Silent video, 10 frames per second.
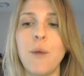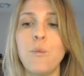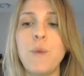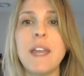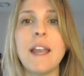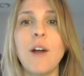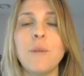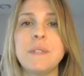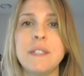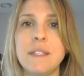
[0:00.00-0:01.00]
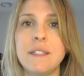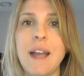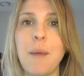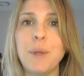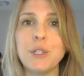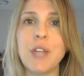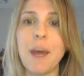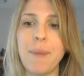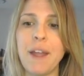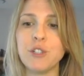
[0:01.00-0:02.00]
we can help to establish
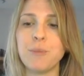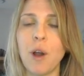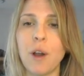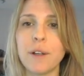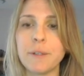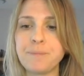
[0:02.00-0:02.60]
that benchmark.